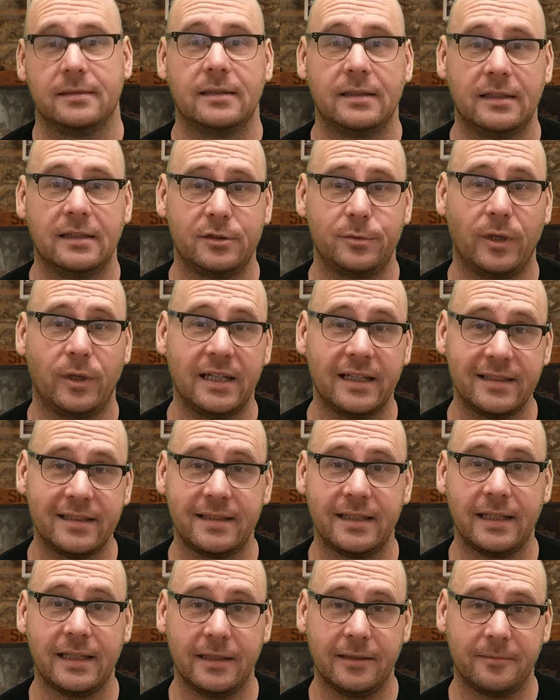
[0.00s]
That's what I
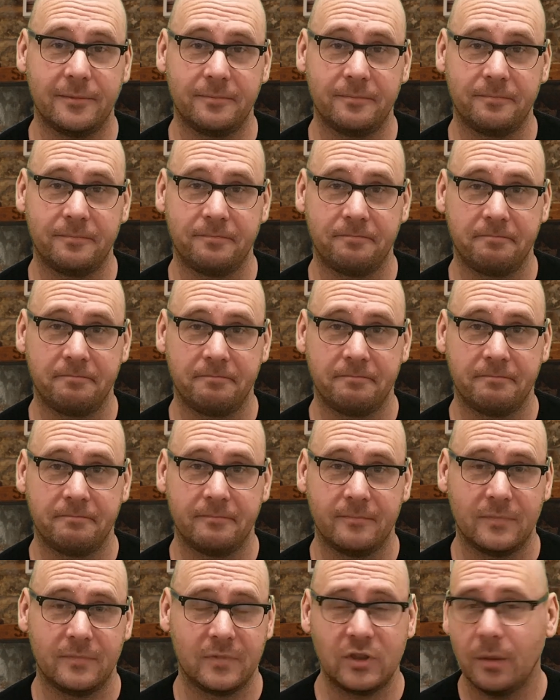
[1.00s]
say.
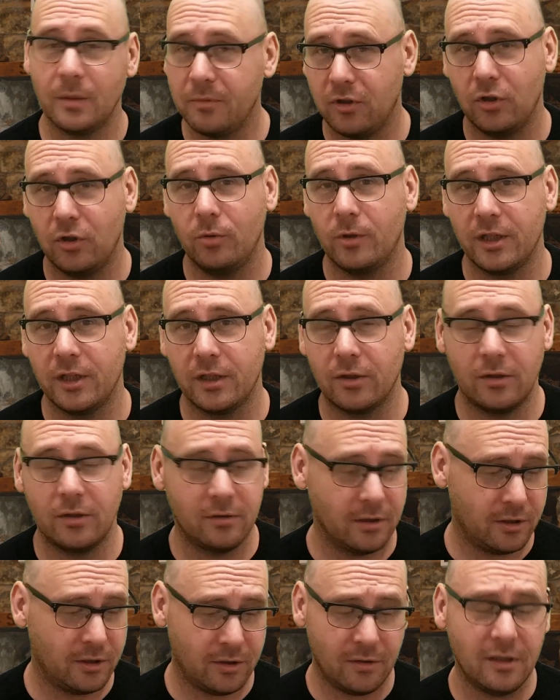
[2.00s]
It's up to you what you call
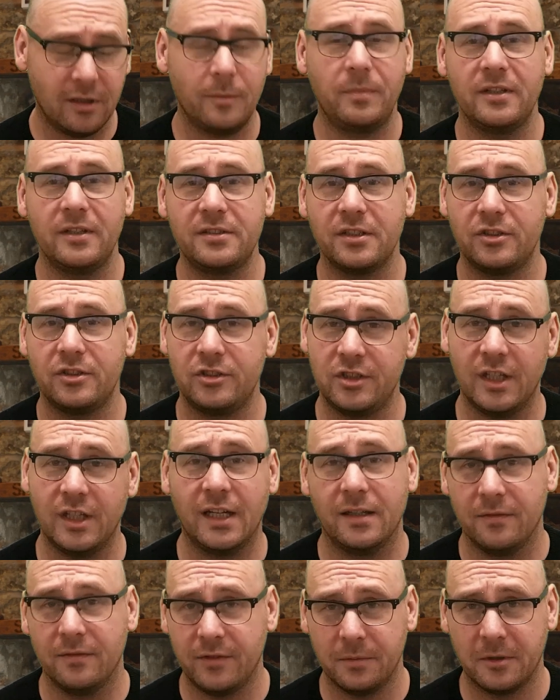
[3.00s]
it. Call it a piece of
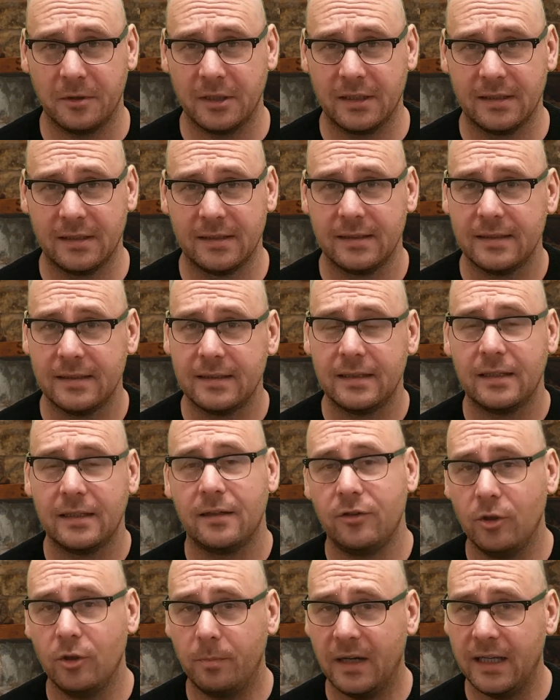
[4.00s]
shit if you want.
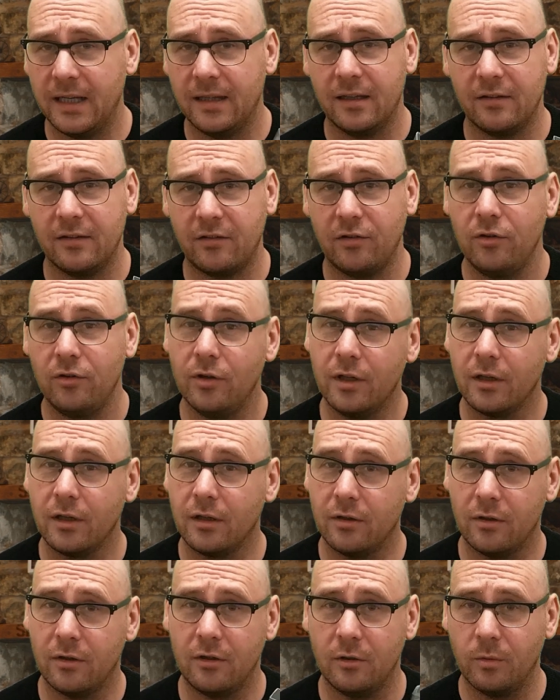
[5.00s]
You buy this, you can
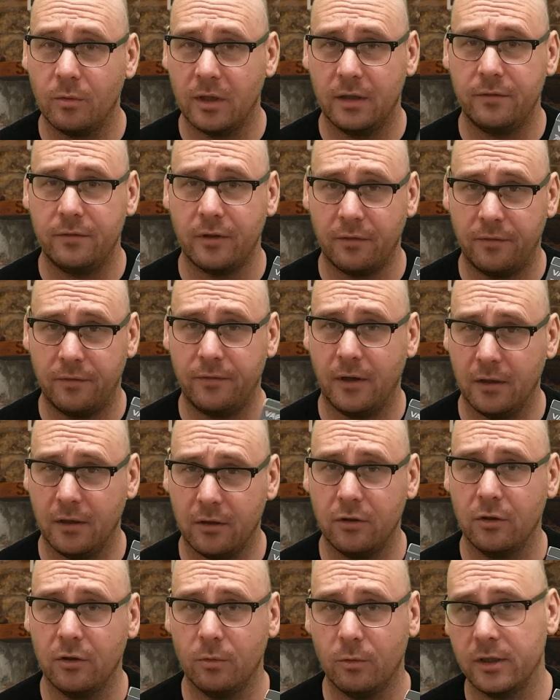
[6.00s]
call it whatever the fuck
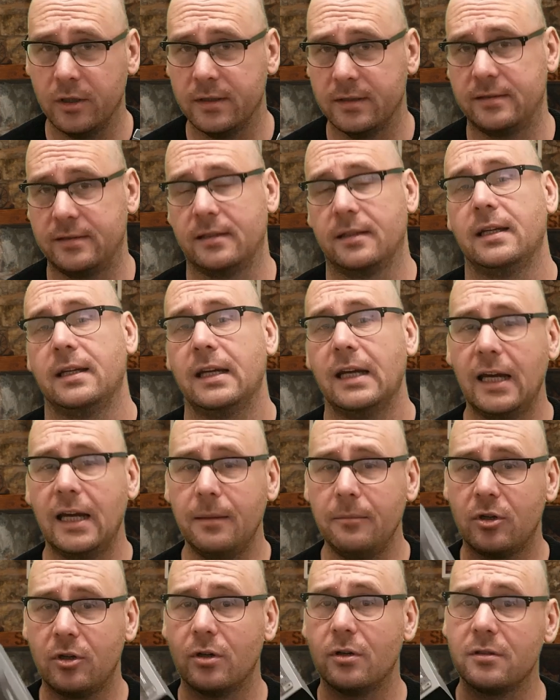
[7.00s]
you want.
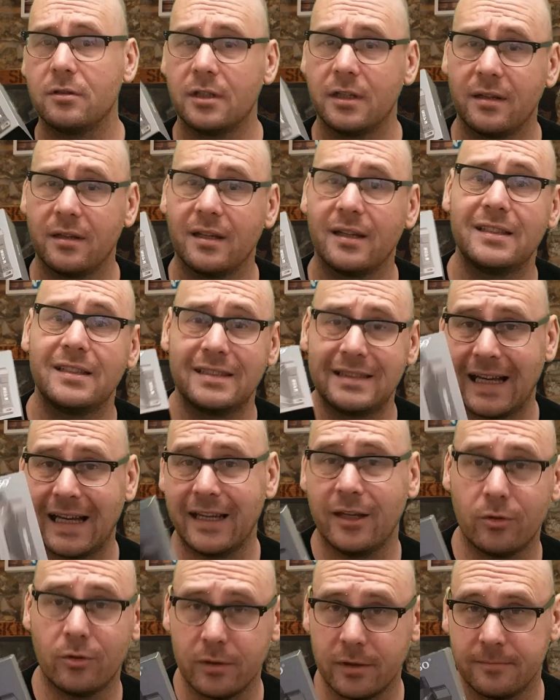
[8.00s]
I'm calling it the
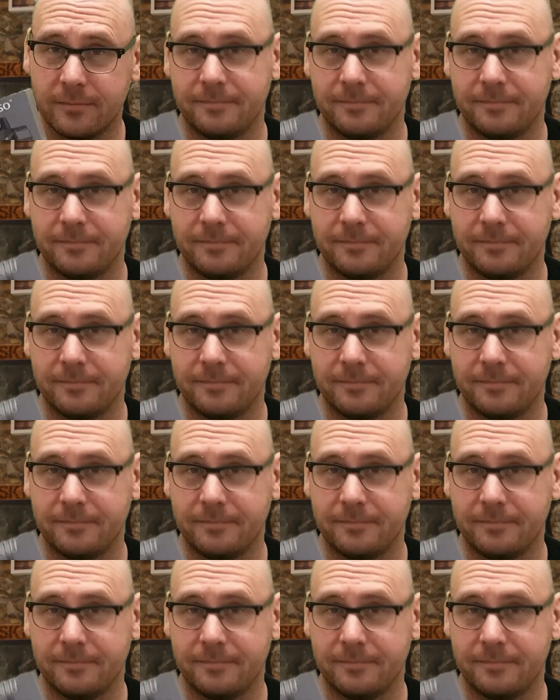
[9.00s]
XIRON.